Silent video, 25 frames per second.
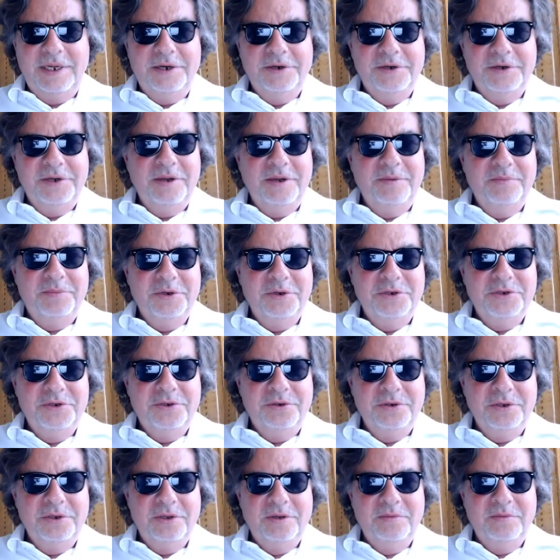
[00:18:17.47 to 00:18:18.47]

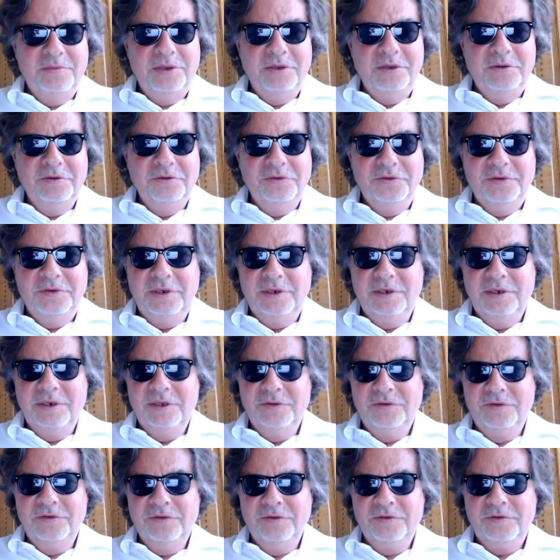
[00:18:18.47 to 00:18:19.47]
temperature can be considered
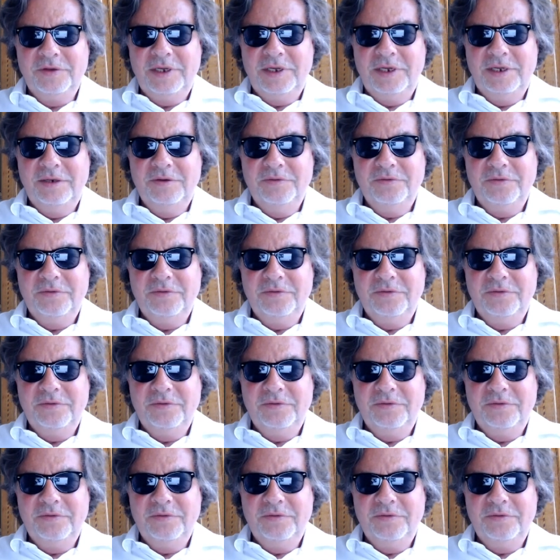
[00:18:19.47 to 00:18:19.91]
as a sine